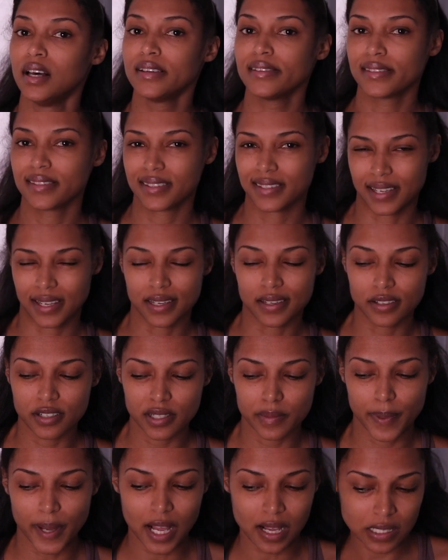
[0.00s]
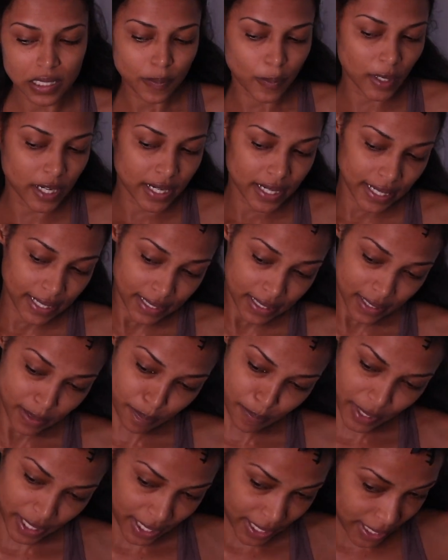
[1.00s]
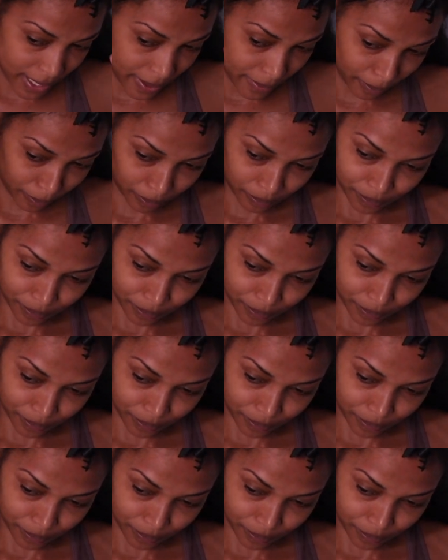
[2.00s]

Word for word: standard box braids, but